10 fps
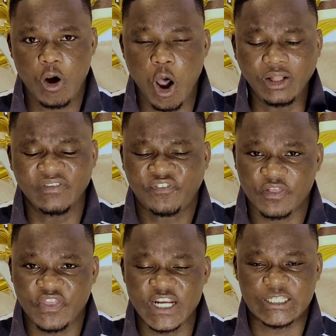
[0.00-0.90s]
only
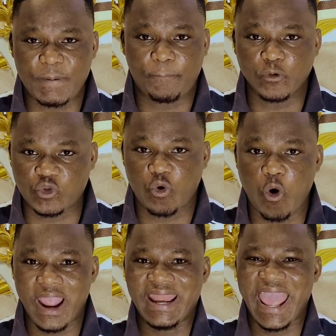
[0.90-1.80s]
for these people to
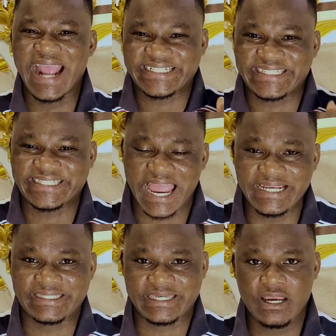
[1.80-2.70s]
go and
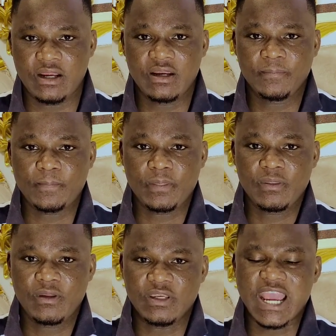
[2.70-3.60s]
exercise
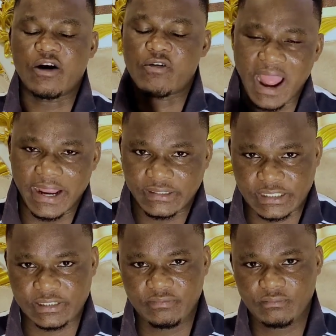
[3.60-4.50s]
their right.